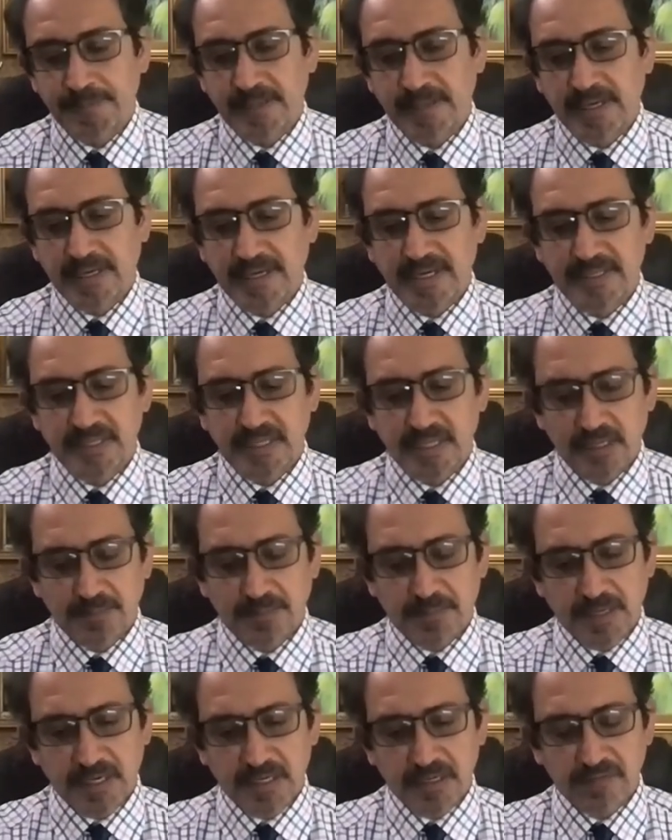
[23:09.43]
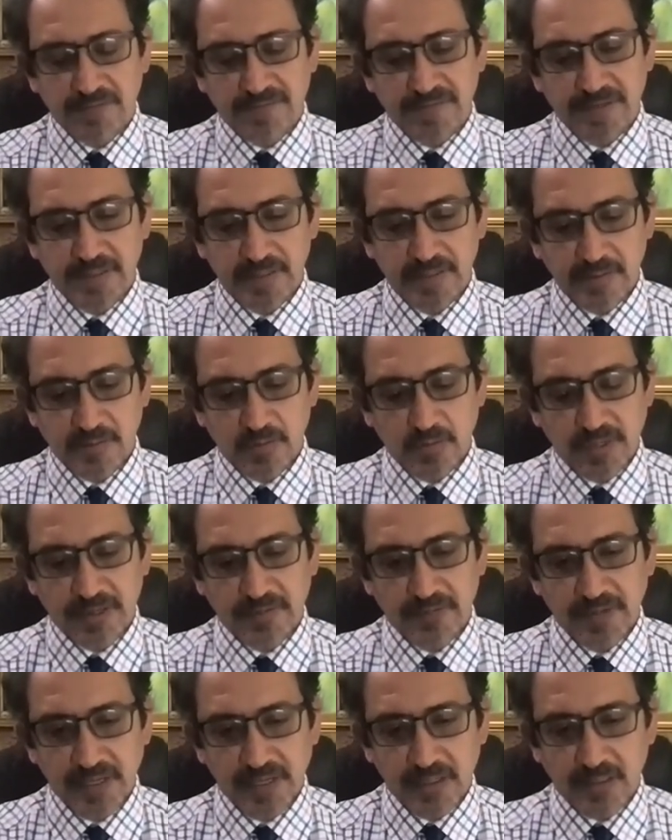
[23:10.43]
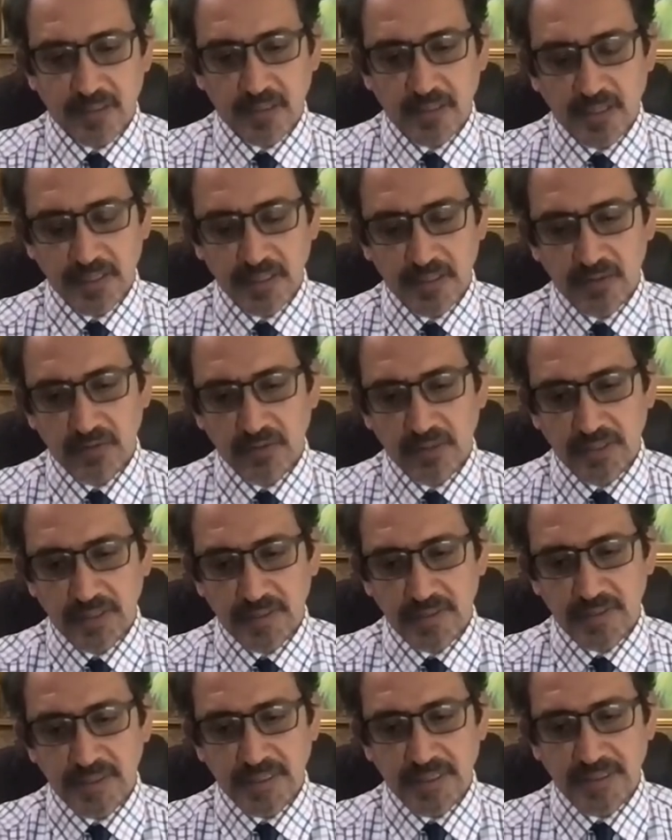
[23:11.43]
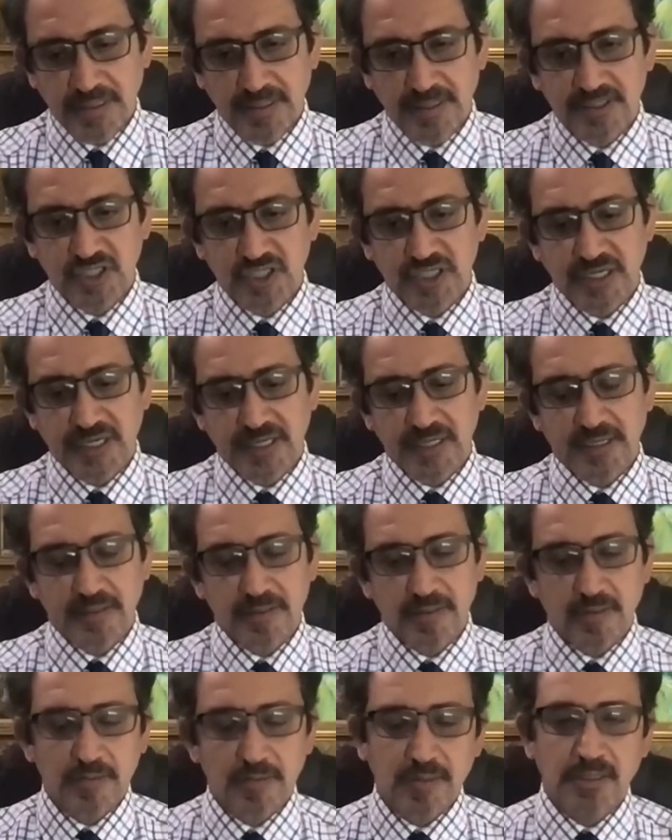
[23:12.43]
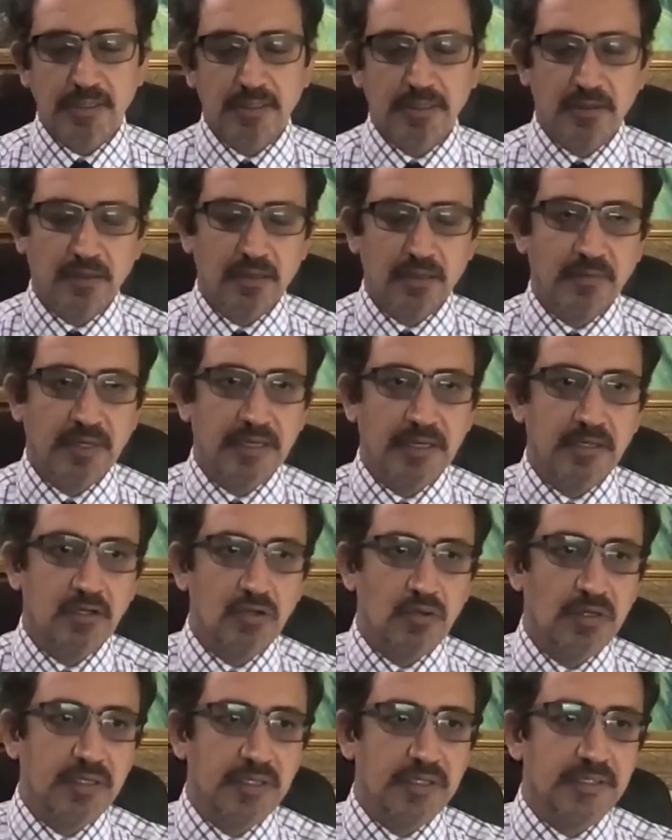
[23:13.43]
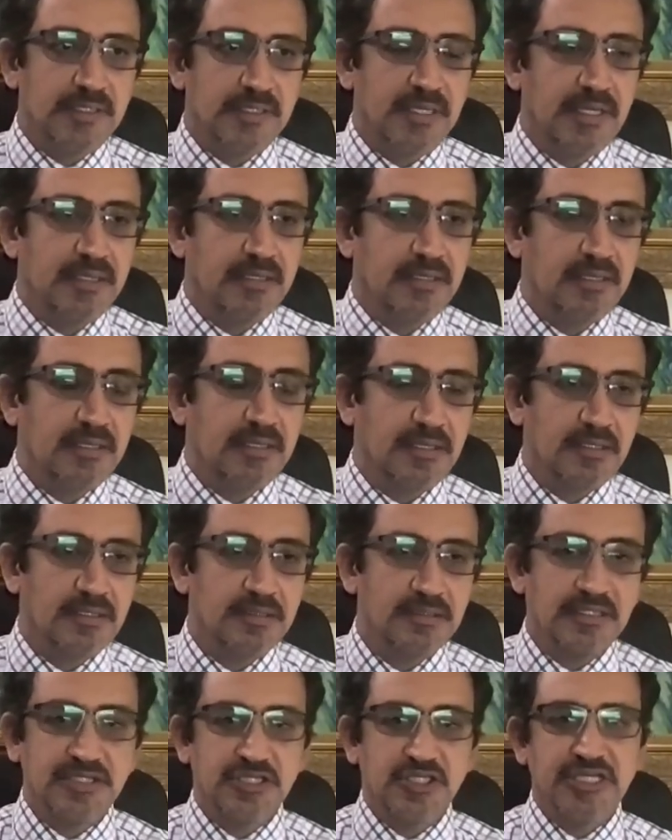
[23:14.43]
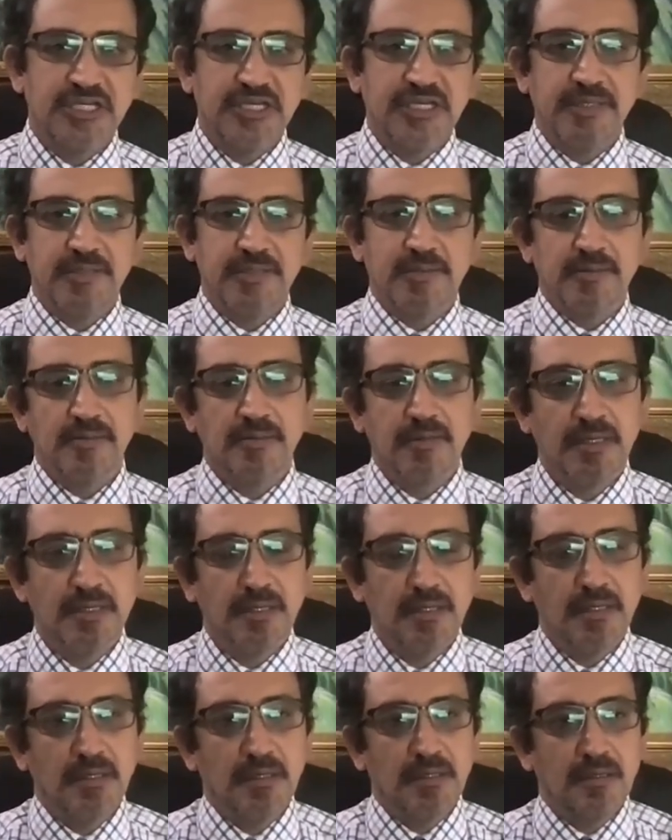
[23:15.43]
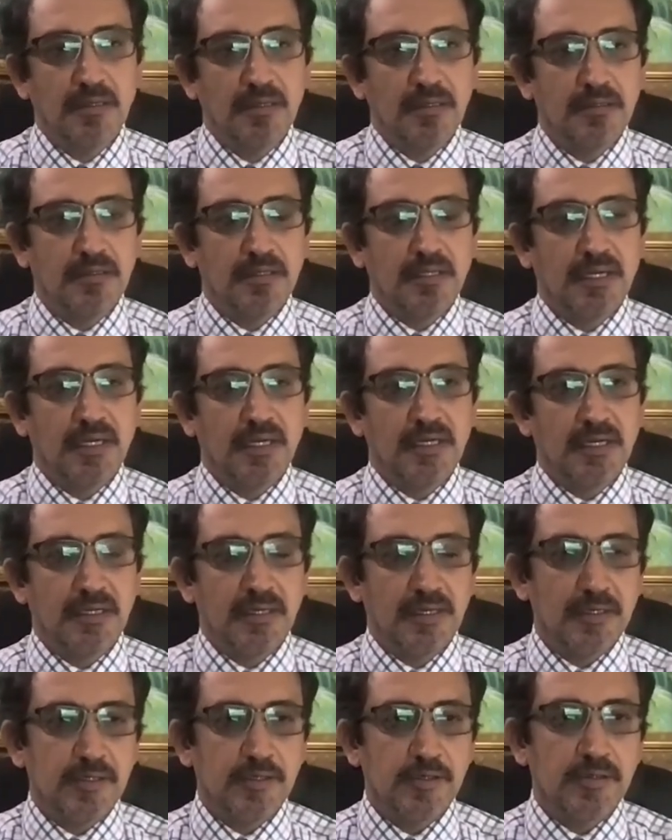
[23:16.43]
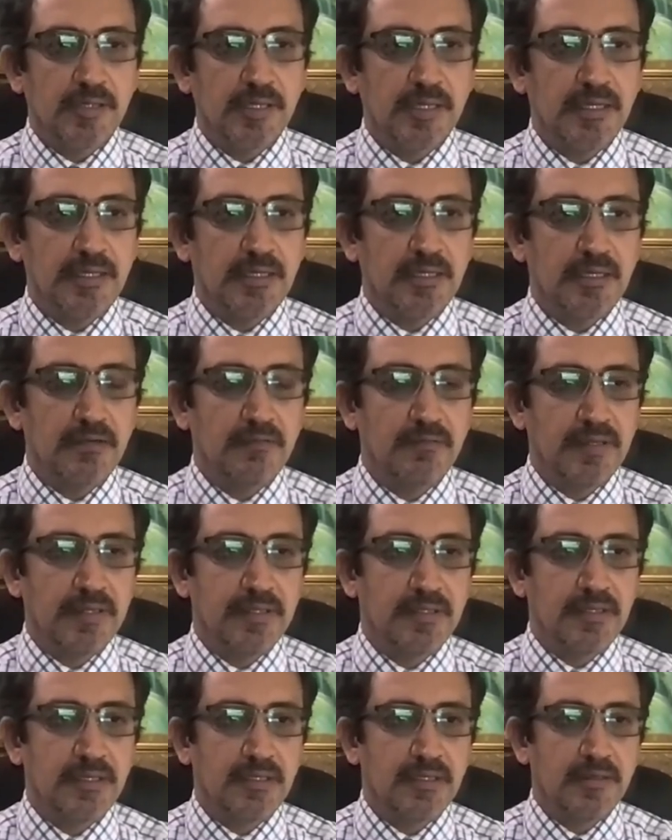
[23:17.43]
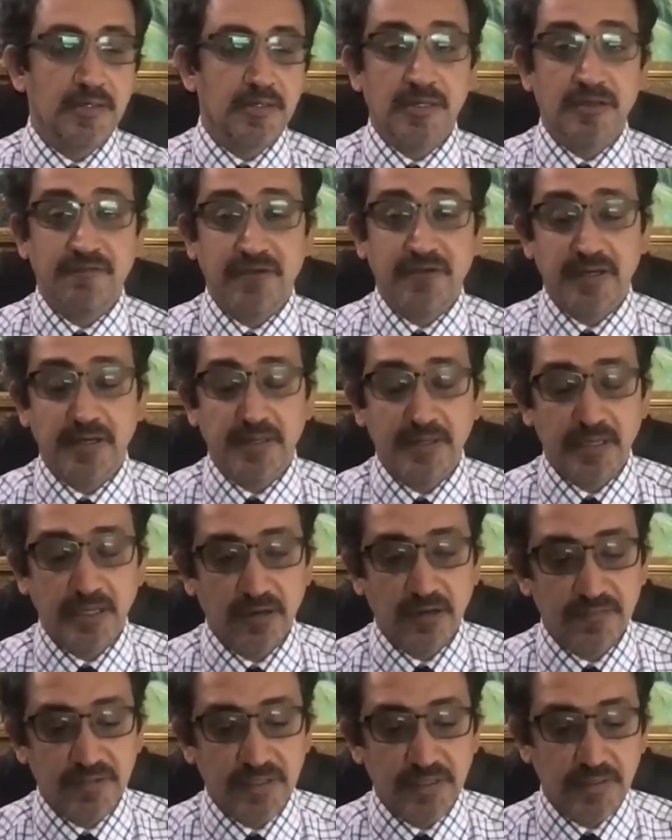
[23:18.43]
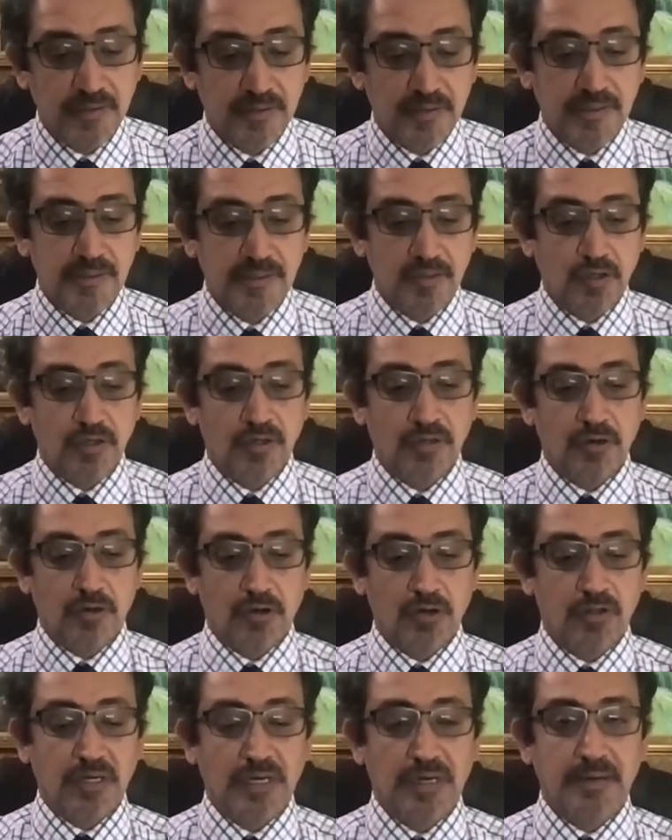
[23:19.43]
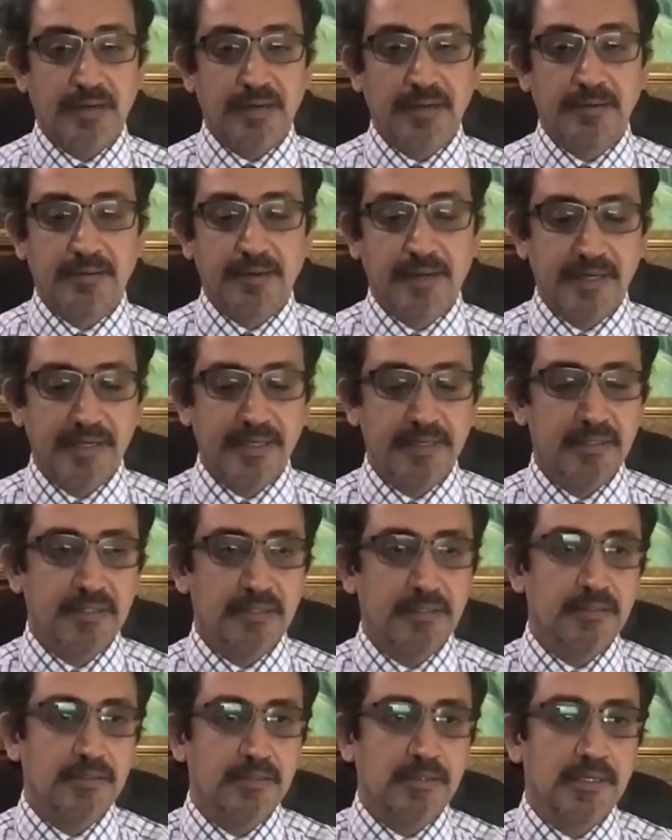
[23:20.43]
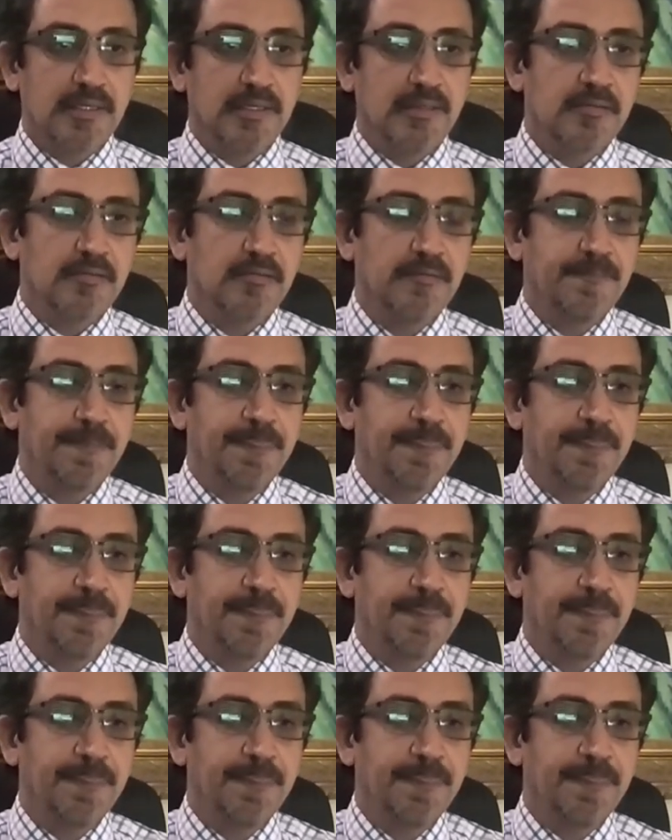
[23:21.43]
And I think a part of it is what we are trying to understand, the genetics of scleroderma, and to understand the genes that are associated with the severity of the disease or getting the disease.